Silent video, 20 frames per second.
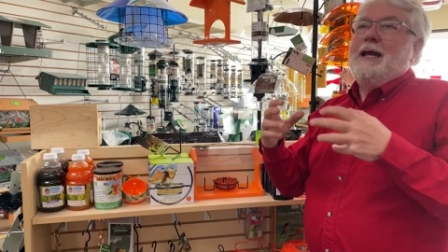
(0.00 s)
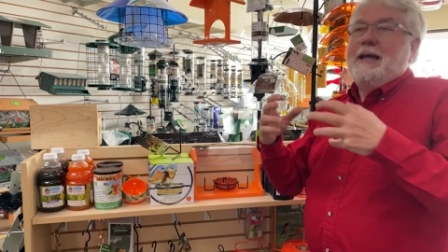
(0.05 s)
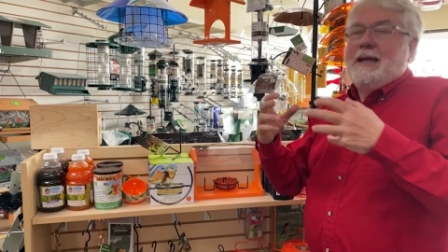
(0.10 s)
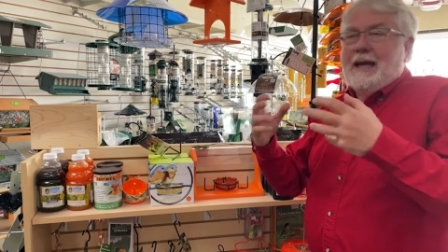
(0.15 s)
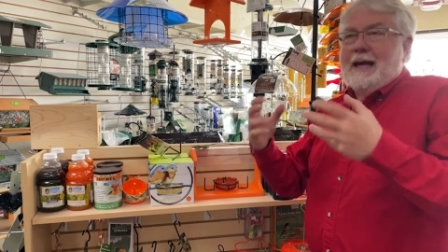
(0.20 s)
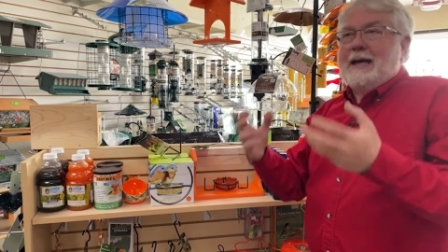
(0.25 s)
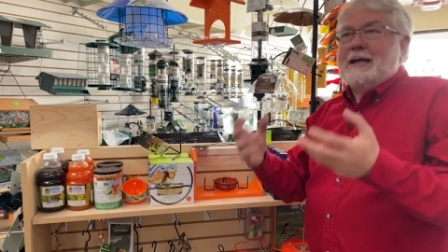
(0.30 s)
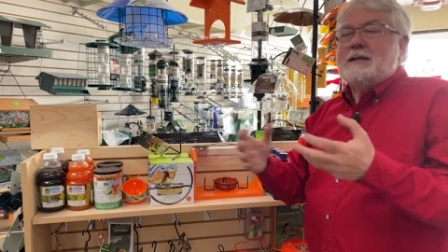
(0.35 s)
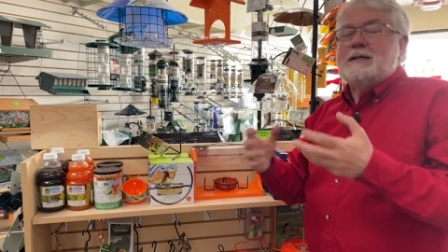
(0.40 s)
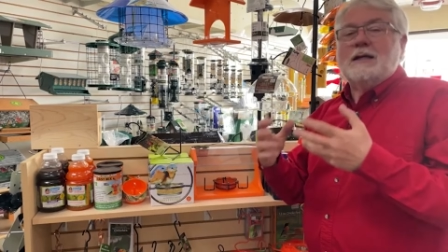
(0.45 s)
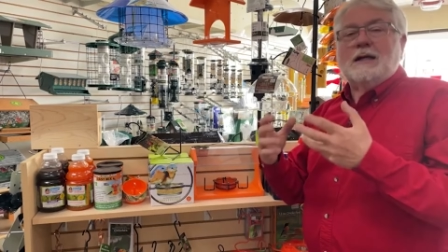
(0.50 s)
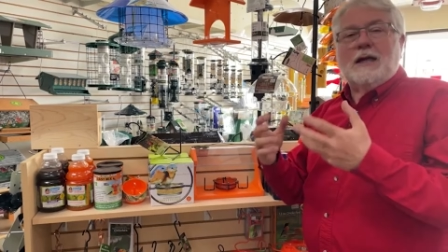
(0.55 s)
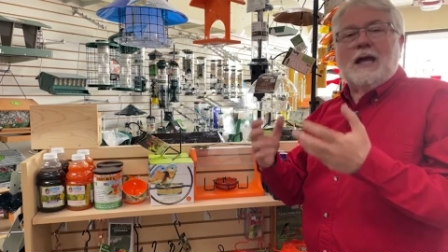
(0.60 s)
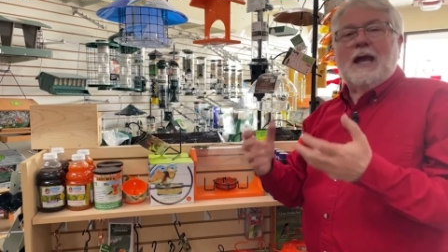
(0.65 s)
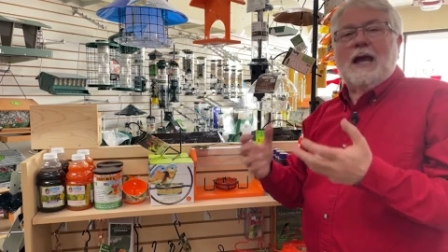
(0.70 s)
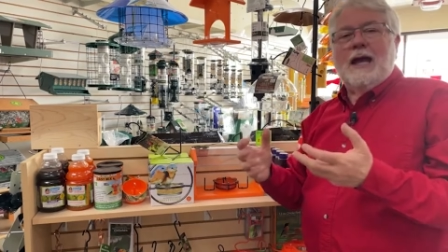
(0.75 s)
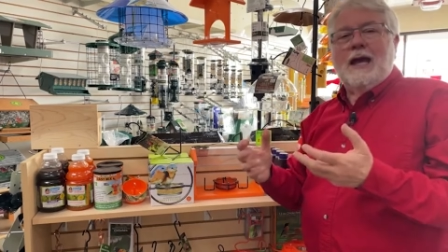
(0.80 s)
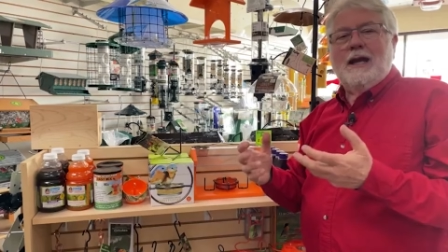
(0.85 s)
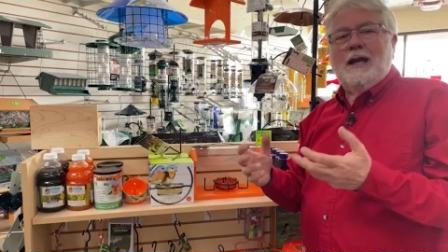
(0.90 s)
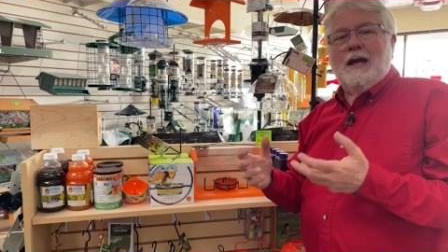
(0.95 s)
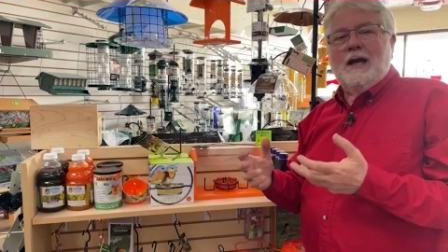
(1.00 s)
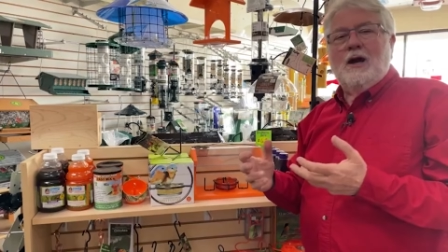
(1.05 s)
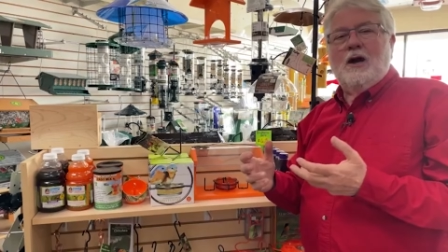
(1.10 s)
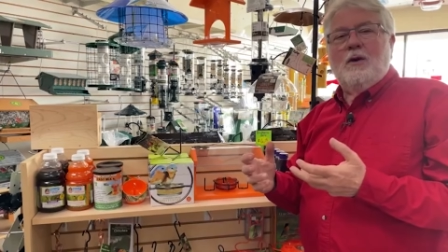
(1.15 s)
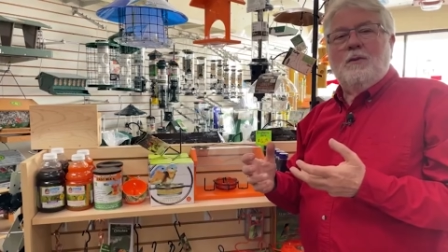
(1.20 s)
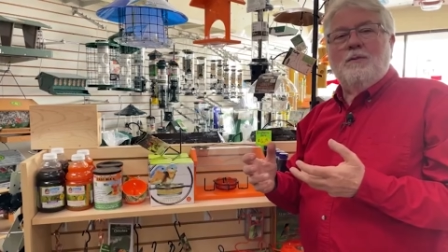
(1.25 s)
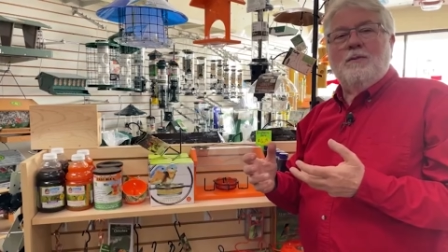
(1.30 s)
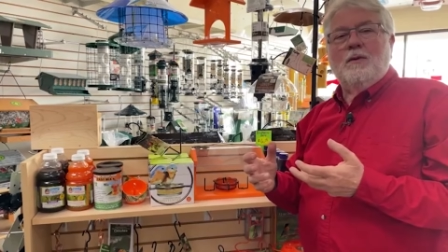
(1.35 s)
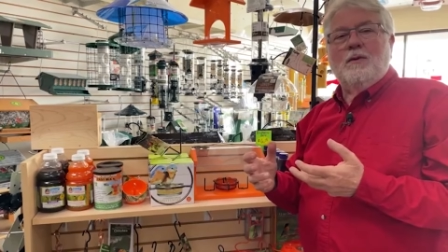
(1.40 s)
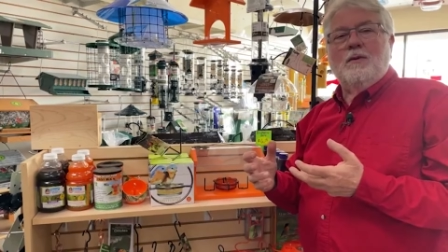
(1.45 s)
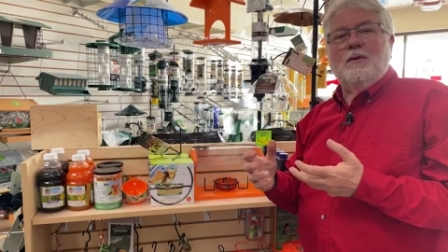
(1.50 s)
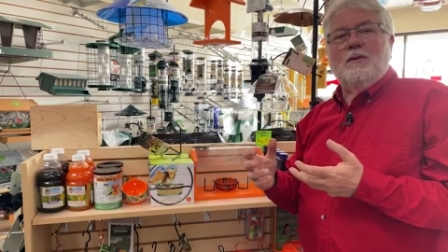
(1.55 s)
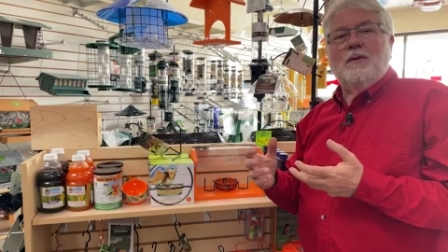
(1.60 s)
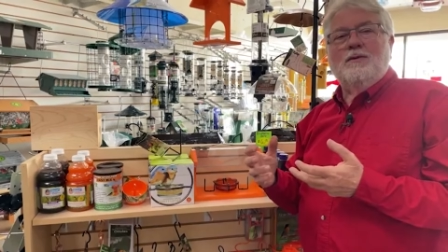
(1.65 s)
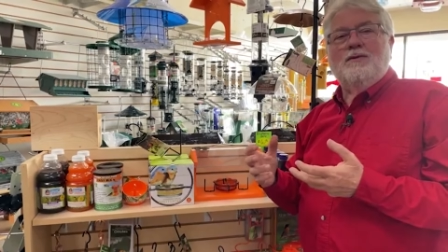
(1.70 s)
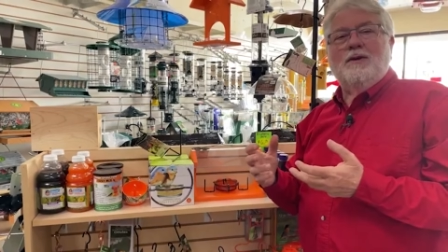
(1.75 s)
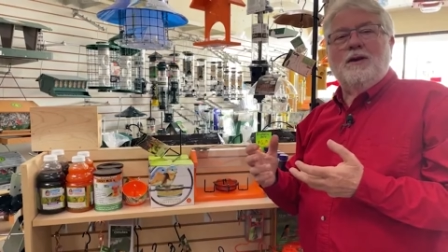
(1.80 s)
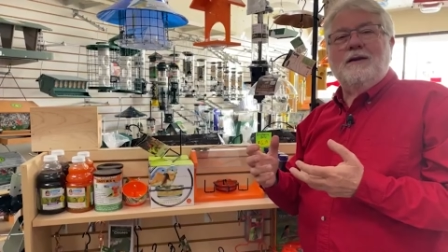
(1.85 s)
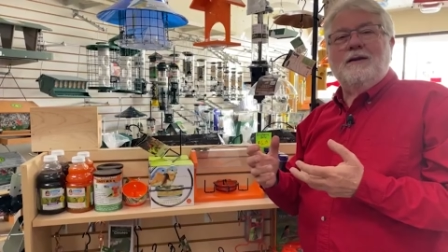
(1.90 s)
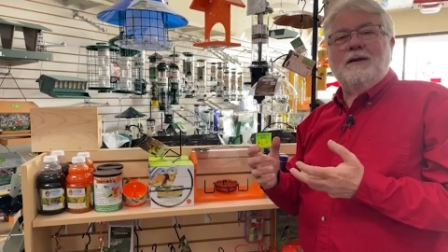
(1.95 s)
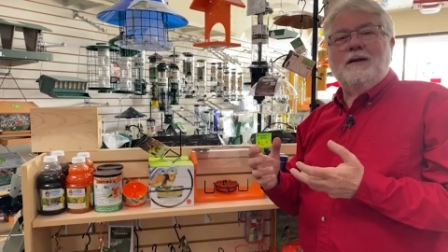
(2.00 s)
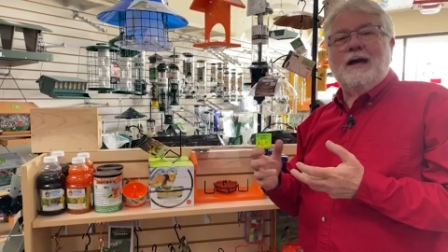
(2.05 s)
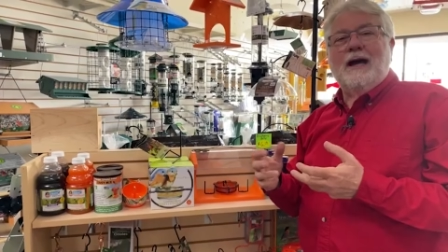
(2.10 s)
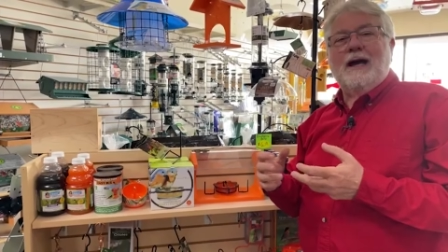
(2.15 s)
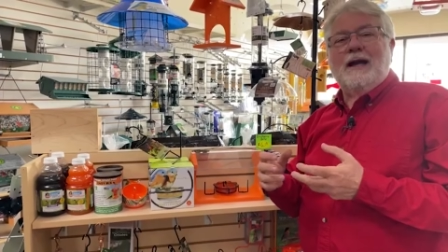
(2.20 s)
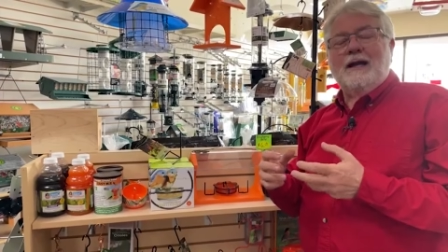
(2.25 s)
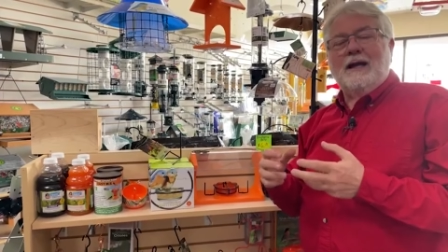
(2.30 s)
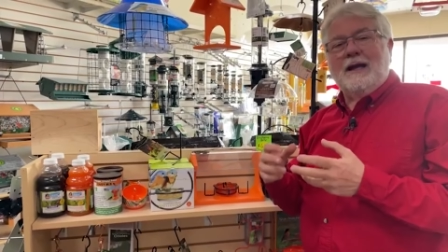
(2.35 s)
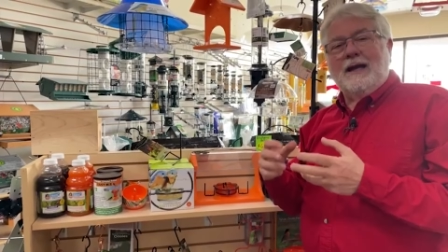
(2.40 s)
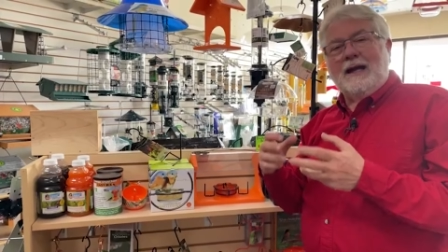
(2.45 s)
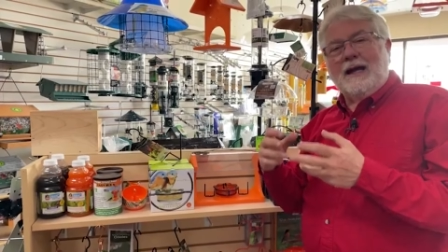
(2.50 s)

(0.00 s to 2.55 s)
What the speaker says: Yes, it can help. We've seen that,